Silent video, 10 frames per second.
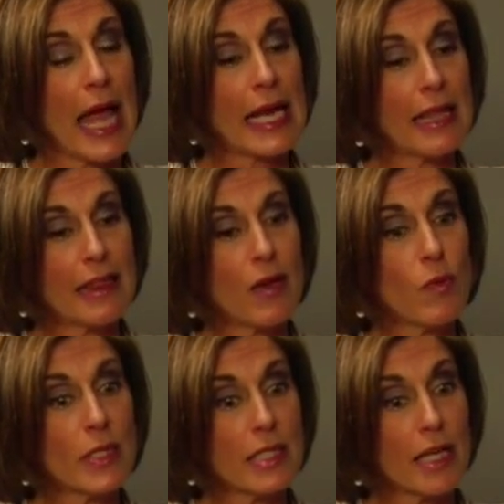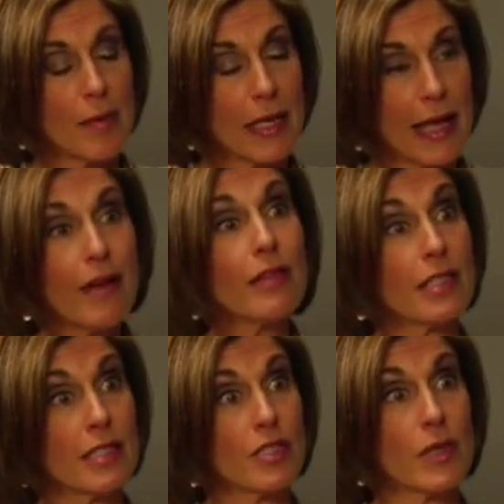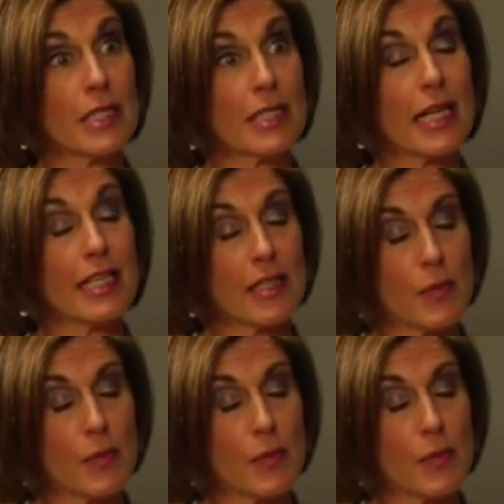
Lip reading: And I think what's coming out that's so exciting